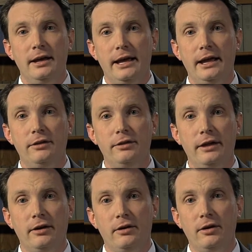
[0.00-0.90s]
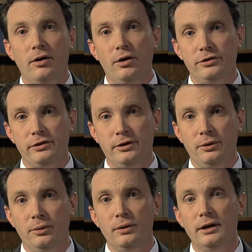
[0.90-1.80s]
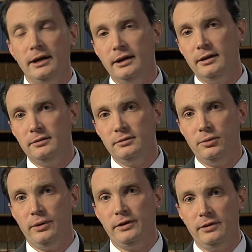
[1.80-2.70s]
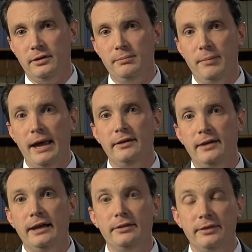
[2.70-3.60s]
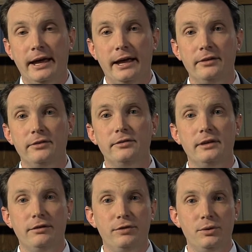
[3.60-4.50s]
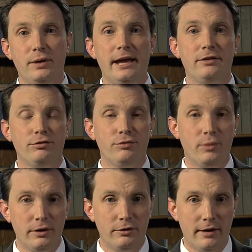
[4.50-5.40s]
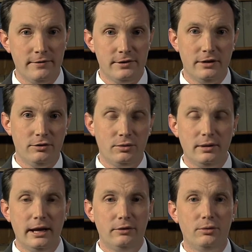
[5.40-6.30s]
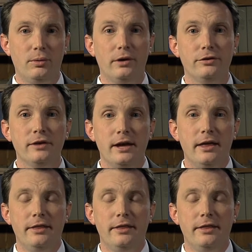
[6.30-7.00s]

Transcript: and they are also going to mandate that if you can't afford a driver's ed course,